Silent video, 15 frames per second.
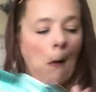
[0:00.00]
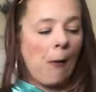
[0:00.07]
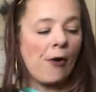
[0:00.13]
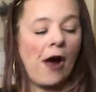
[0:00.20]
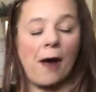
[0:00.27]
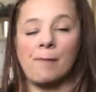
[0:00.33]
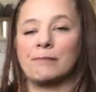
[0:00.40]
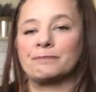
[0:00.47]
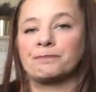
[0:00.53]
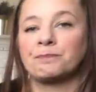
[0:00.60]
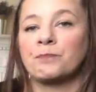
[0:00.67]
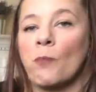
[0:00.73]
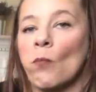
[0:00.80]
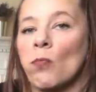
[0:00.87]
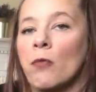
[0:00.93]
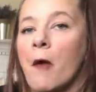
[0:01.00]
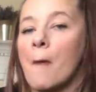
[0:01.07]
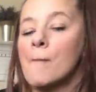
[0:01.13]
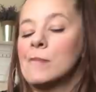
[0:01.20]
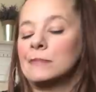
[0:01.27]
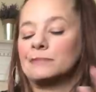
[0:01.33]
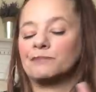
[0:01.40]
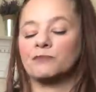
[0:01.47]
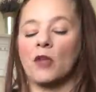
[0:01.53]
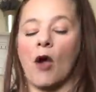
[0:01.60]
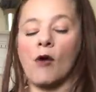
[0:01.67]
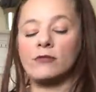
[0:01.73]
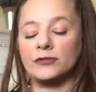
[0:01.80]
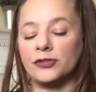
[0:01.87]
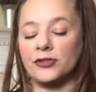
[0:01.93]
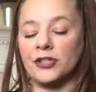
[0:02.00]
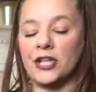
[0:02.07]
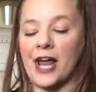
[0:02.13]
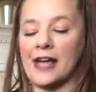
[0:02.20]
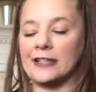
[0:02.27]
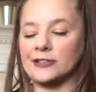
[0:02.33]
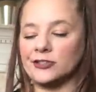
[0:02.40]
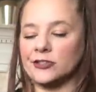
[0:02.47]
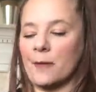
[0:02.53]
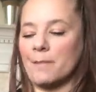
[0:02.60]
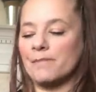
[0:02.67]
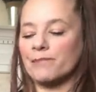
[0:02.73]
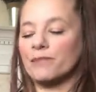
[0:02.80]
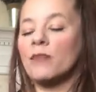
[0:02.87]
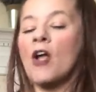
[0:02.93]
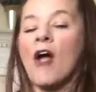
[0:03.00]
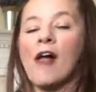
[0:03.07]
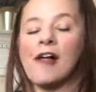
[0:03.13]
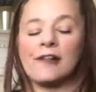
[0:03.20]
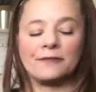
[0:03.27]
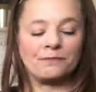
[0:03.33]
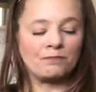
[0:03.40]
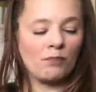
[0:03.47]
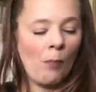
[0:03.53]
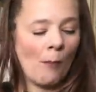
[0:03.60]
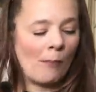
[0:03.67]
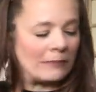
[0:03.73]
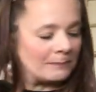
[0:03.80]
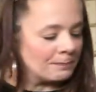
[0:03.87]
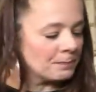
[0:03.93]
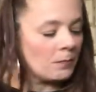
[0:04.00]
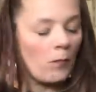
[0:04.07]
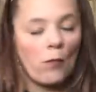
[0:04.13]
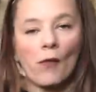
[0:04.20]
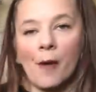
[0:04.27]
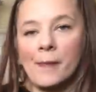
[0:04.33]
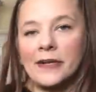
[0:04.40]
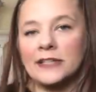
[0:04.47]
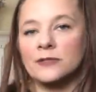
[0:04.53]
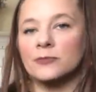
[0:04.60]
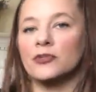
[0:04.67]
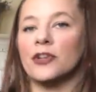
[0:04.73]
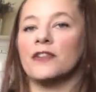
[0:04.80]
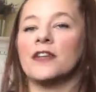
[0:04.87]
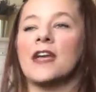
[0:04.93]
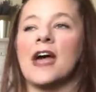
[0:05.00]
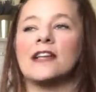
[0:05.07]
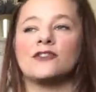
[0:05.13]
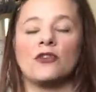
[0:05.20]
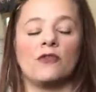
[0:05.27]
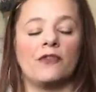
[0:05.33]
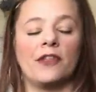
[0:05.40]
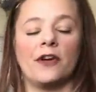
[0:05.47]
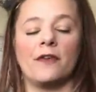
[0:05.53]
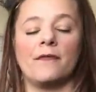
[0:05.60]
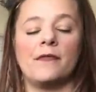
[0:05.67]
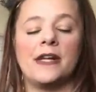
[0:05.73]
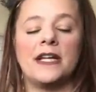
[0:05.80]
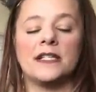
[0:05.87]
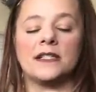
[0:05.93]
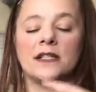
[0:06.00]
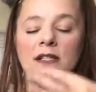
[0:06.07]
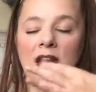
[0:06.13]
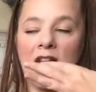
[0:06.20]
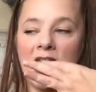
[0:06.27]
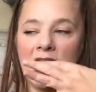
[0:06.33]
Okay. On to the next. Let me get some drink. The cats are over there hissing.